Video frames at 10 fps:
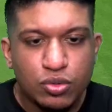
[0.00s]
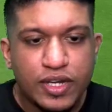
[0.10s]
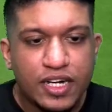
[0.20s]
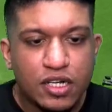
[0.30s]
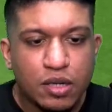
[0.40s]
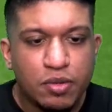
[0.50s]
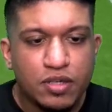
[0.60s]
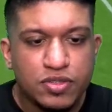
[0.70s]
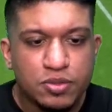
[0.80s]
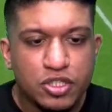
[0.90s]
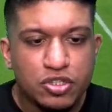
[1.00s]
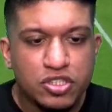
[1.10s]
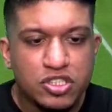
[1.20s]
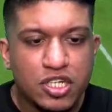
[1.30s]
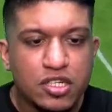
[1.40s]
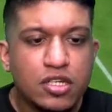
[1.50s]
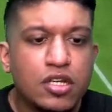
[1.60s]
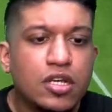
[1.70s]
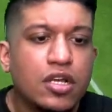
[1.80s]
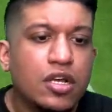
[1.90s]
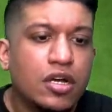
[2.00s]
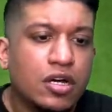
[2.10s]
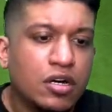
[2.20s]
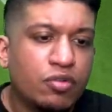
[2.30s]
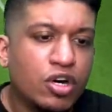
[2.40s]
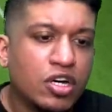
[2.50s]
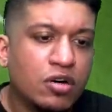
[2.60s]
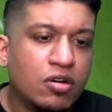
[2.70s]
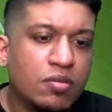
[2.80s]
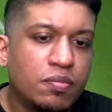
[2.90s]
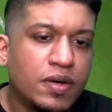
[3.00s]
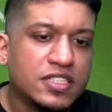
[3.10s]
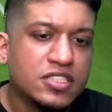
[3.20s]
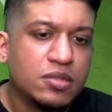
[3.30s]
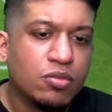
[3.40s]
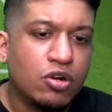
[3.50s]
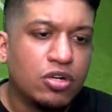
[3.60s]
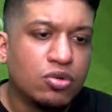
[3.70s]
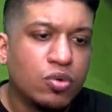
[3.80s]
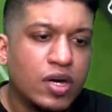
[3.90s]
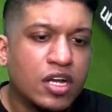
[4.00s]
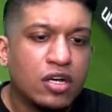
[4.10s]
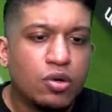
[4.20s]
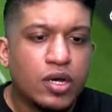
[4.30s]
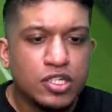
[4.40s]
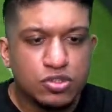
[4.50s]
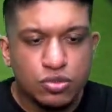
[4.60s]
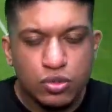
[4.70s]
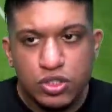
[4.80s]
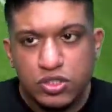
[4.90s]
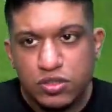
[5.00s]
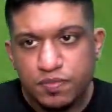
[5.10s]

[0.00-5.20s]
get a couple of substitutions done. Walker passes the ball to Quara scores,